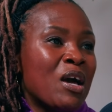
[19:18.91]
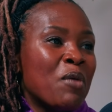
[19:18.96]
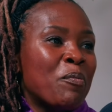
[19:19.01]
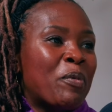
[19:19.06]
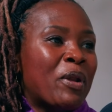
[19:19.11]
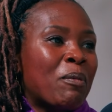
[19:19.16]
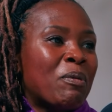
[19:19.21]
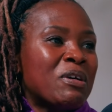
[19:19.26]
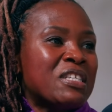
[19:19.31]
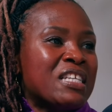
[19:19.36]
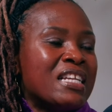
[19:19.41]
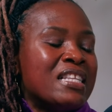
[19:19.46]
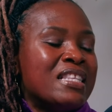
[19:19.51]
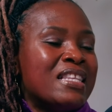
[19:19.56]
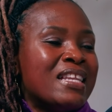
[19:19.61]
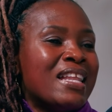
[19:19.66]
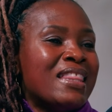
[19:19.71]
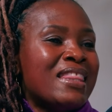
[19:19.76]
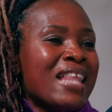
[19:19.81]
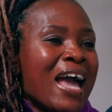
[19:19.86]
but it was
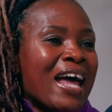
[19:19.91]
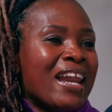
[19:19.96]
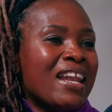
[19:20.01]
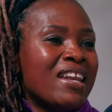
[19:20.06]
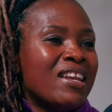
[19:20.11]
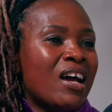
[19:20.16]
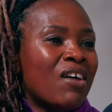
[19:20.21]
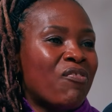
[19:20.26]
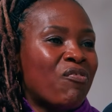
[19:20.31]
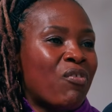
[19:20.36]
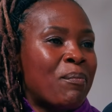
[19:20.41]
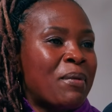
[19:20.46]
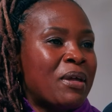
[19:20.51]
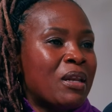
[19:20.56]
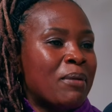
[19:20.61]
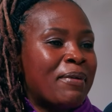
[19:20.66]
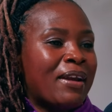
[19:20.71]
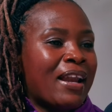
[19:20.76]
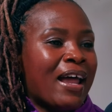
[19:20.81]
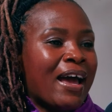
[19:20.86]
not enough for me
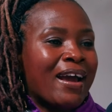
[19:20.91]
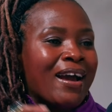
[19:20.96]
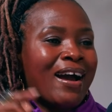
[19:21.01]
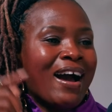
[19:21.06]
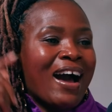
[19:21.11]
to be like,